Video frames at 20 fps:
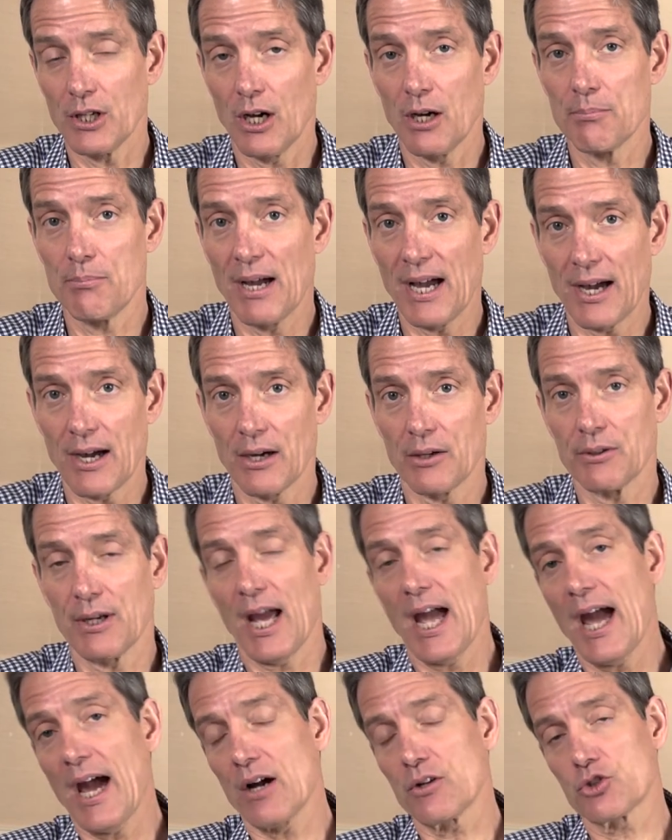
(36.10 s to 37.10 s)
about
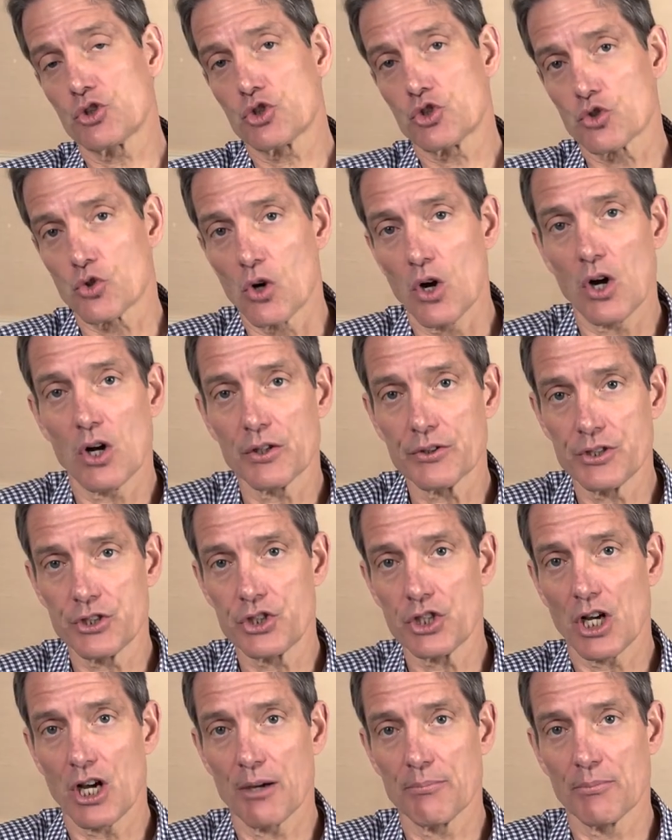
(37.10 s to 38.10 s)
how strong the
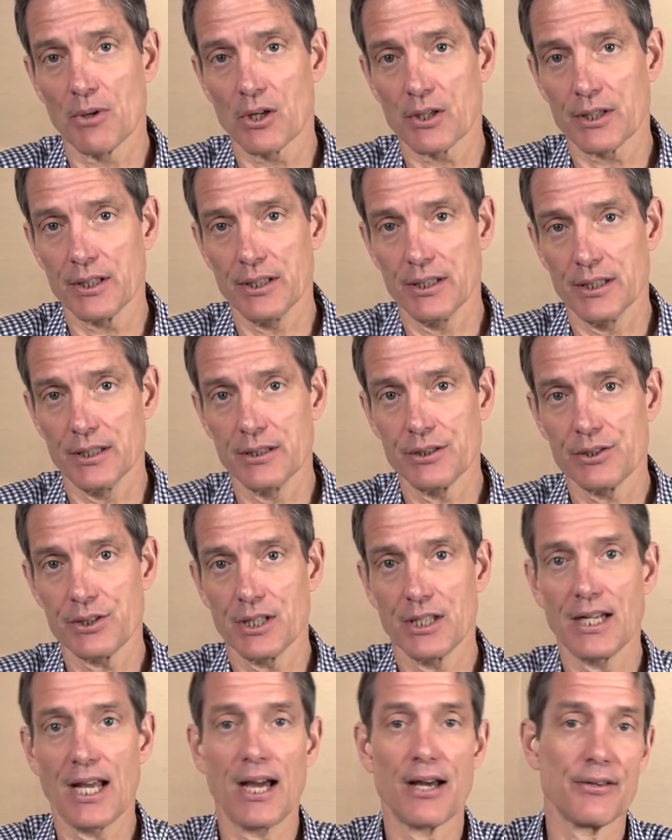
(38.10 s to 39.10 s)
job market is
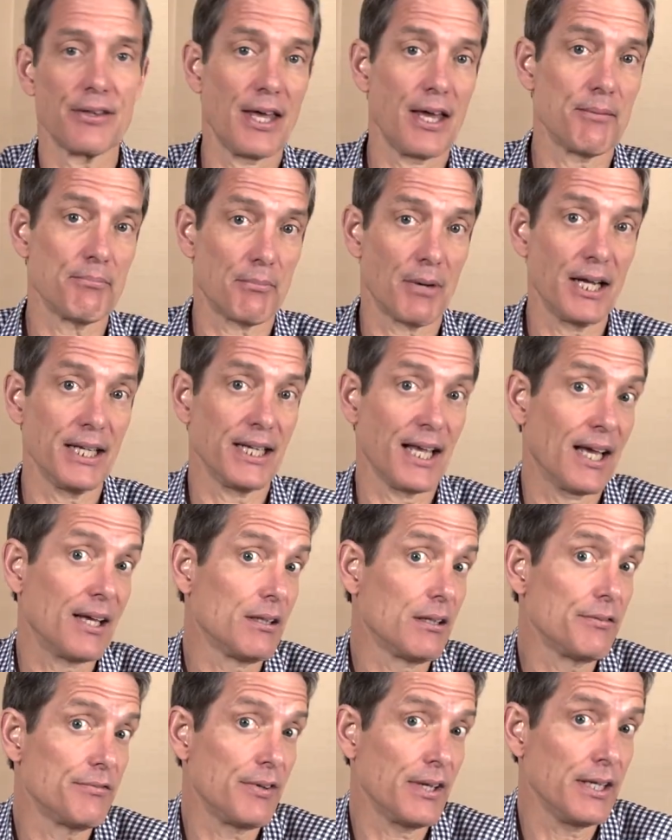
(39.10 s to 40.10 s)
and how that might
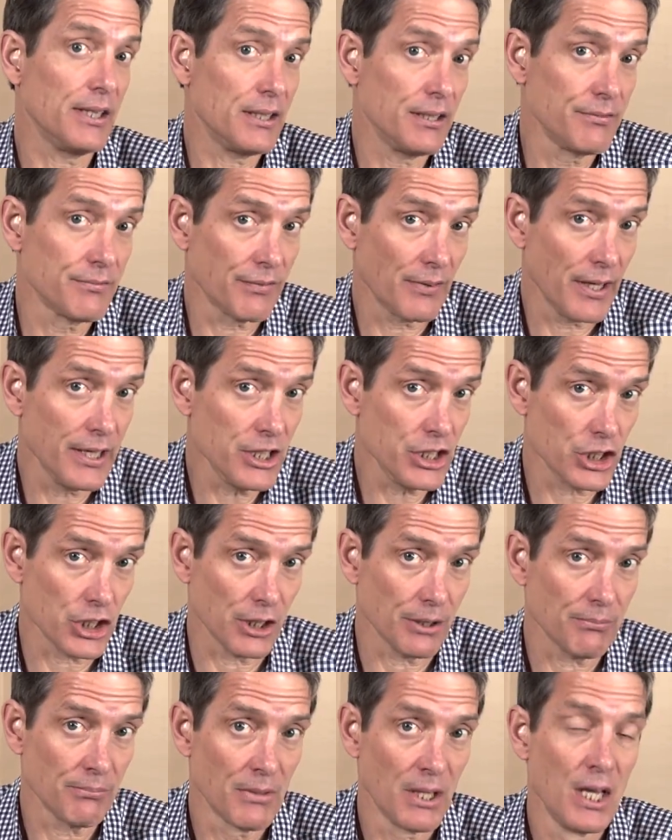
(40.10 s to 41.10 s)
elevate inflation.
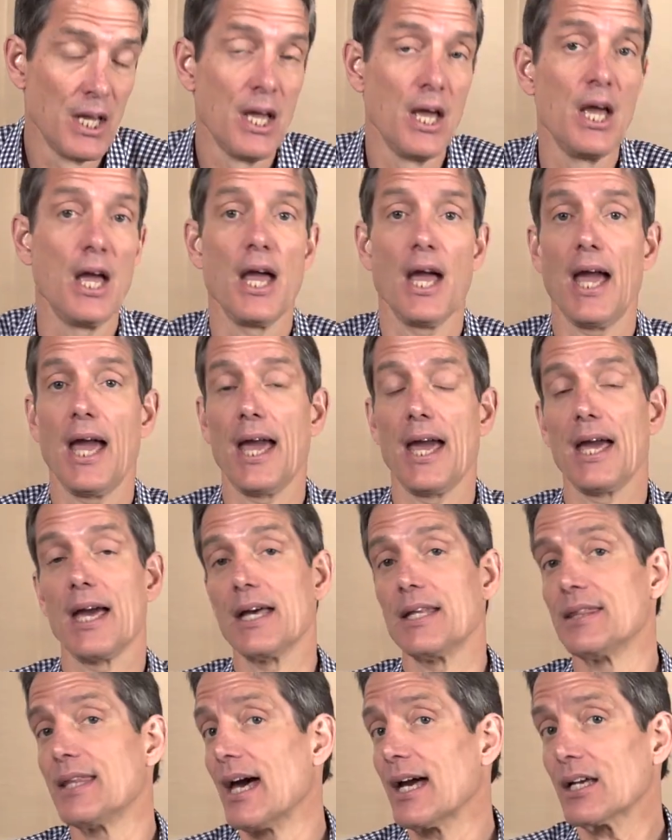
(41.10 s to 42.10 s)

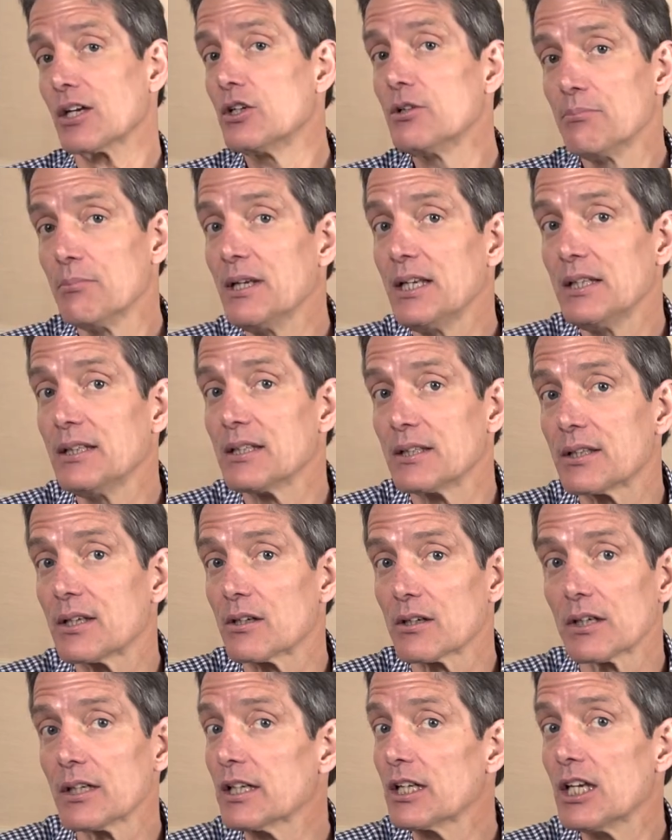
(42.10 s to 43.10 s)
And that could mean that they're
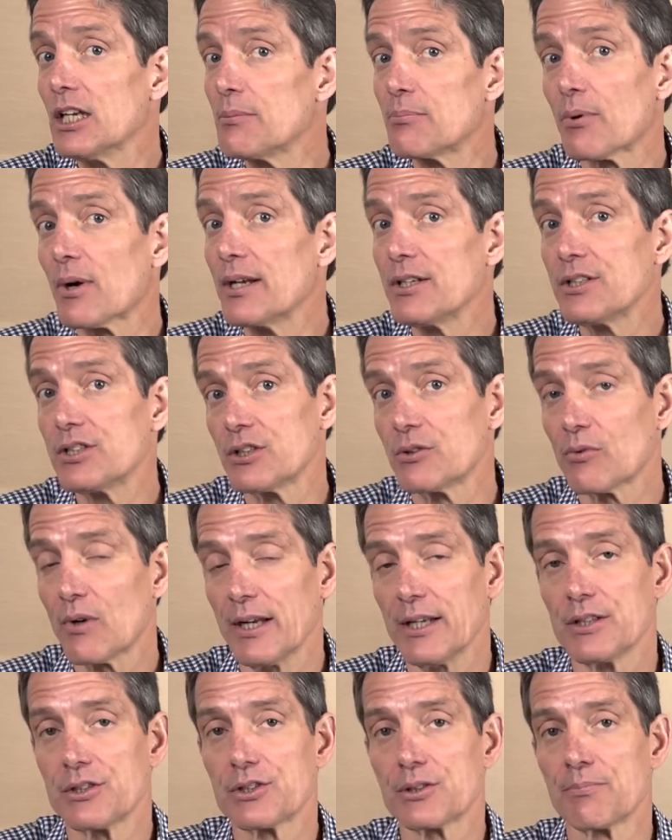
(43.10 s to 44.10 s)
going to keep raising
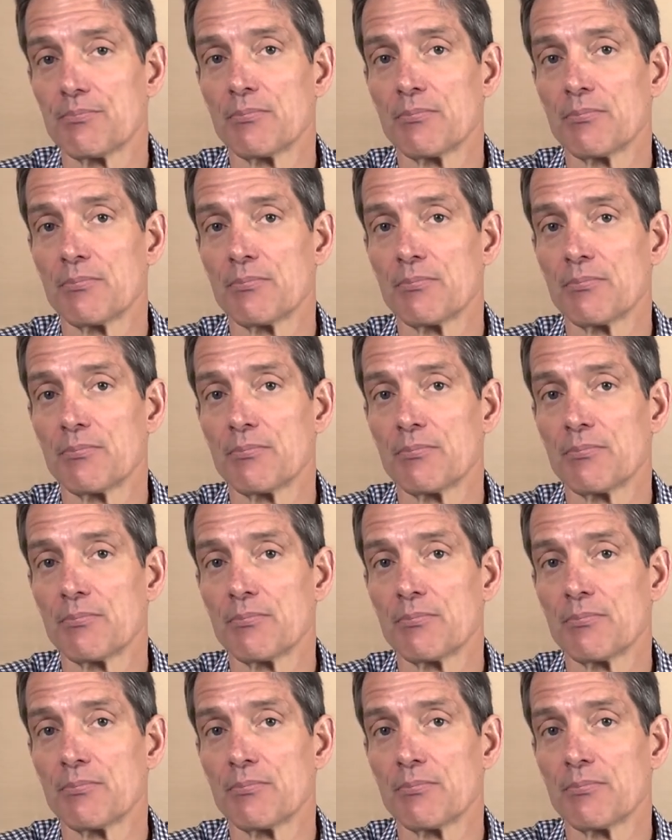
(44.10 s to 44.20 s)
rates.